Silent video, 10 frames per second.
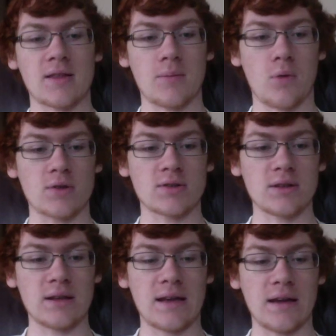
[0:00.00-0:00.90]
more
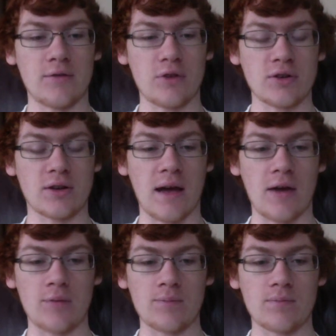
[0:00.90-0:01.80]
sleek and
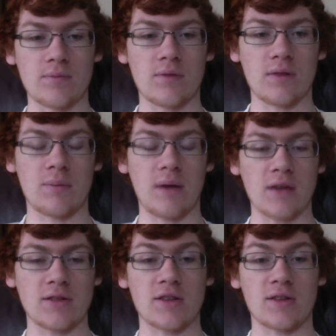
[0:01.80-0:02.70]
versatile because
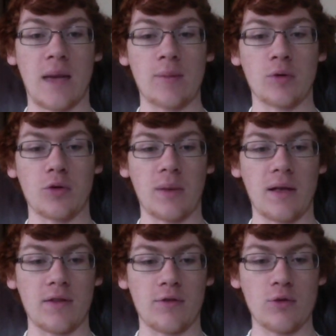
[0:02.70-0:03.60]
this game is supposed to be in
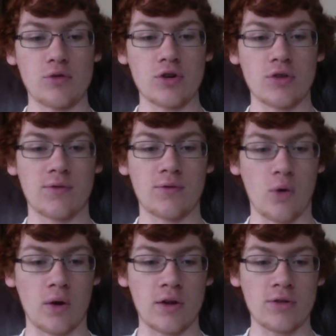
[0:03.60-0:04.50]
the future,
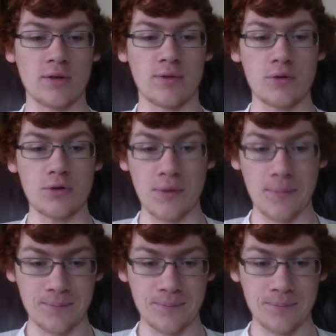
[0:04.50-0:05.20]
40 years in the future.